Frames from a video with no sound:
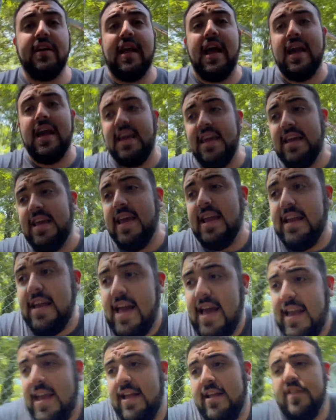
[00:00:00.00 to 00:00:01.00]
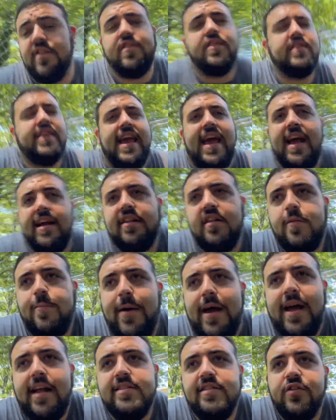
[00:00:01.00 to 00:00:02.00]
I get cactus
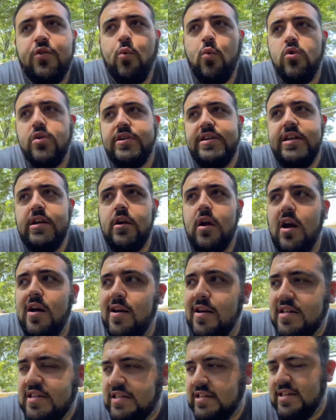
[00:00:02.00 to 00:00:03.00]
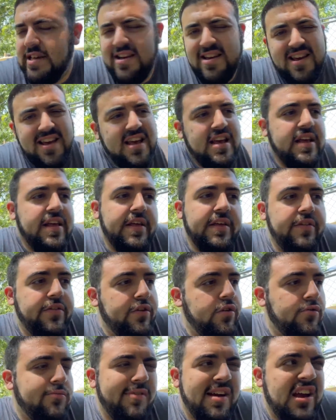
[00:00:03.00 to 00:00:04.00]
pads at the one near us.
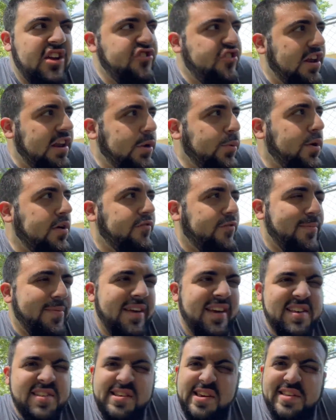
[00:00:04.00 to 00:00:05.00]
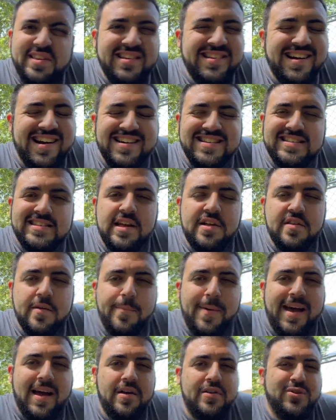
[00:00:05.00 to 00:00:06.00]
They'll range anywhere from like 69 cents a
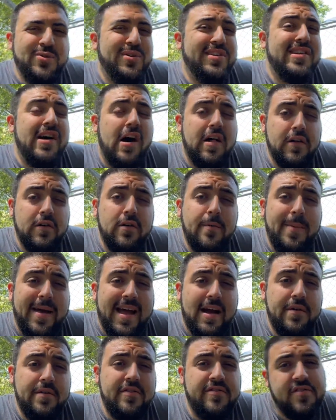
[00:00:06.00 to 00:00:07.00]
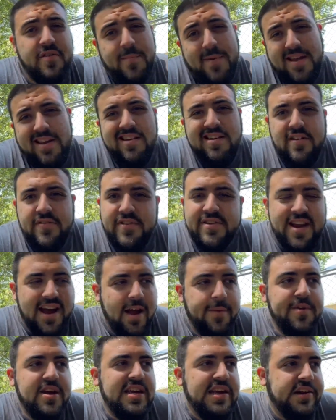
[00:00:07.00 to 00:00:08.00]
pound to $1 a pound, just depending on the
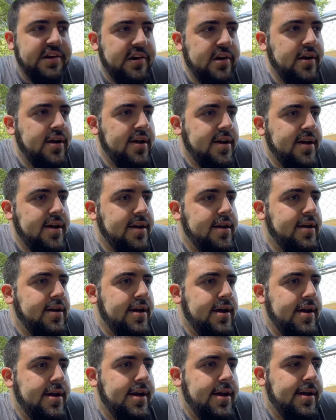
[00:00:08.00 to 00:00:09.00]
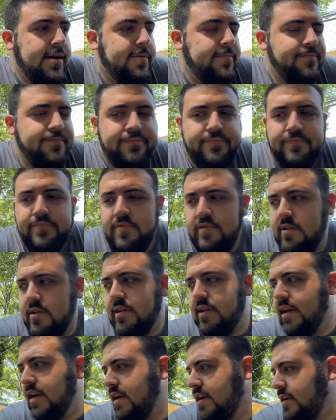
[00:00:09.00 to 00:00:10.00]
time of year. Darn
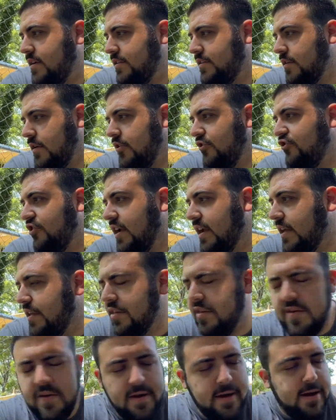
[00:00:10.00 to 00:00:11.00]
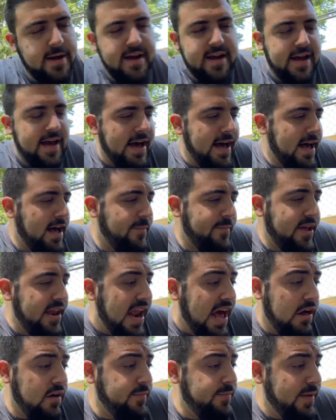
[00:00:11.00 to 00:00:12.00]
chickens. And
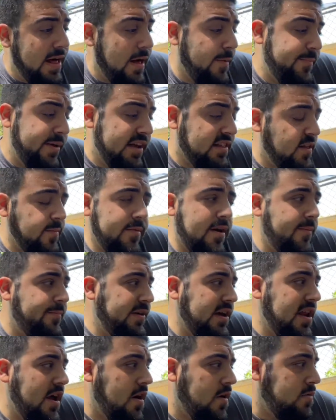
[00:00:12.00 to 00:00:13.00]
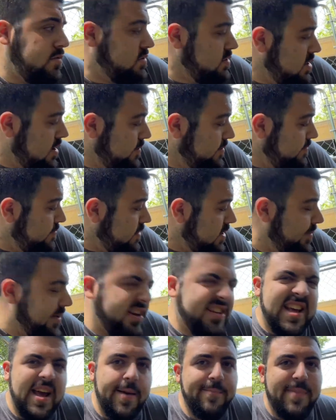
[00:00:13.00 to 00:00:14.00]
I'll pick them up, you know, I mean, probably
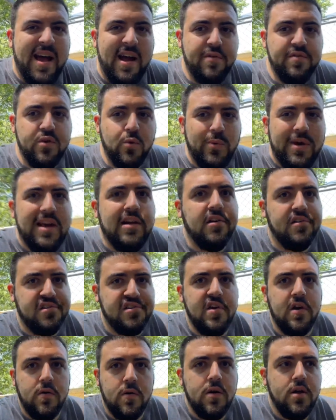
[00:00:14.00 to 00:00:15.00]
about 10 pounds a week or so.